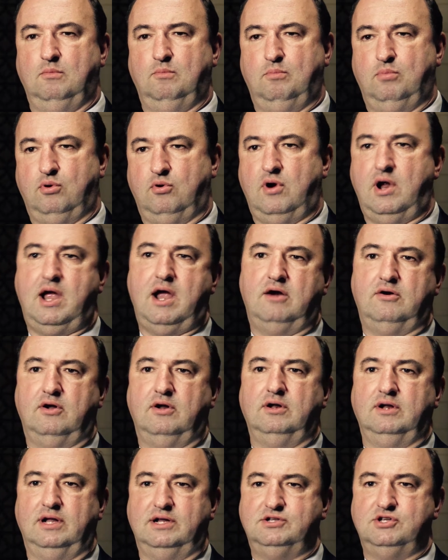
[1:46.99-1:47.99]
prayer
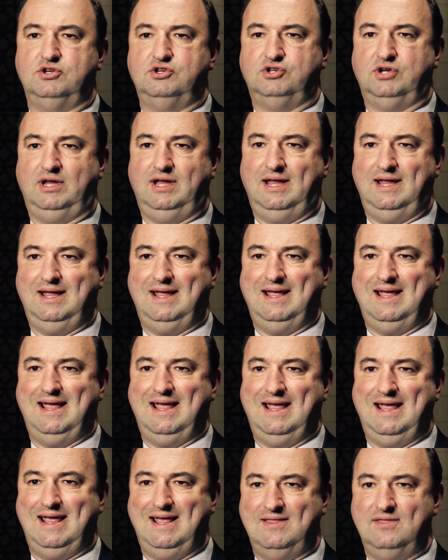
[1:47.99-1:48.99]
and liturgy
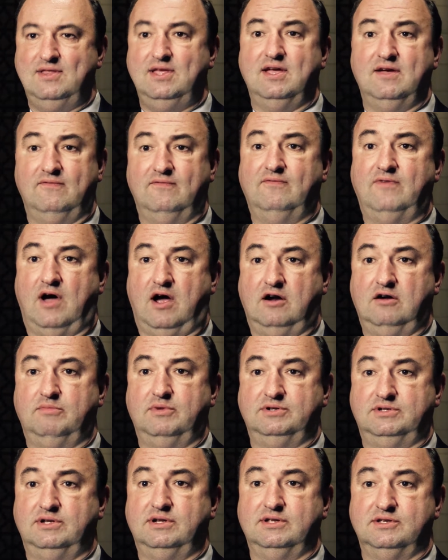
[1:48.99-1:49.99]
in the
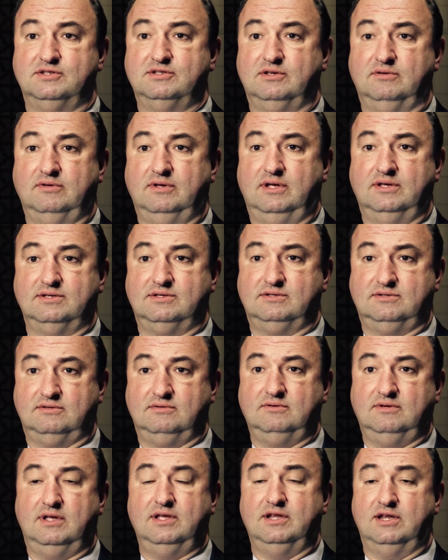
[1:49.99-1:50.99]
environment
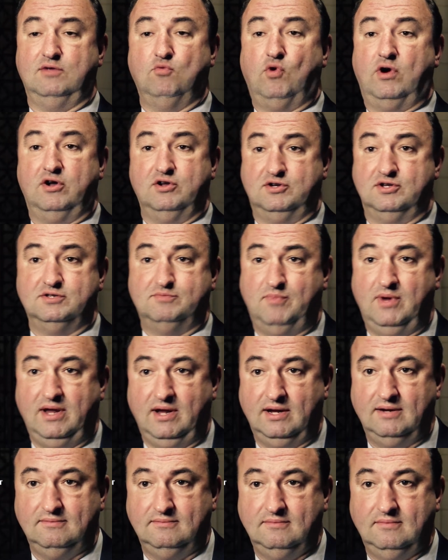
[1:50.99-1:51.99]
where it is
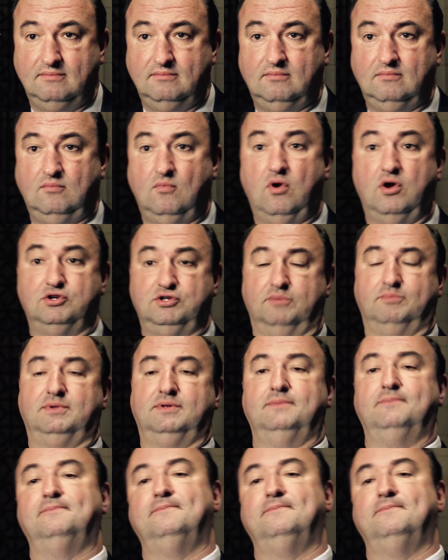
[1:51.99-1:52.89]
being worshipped.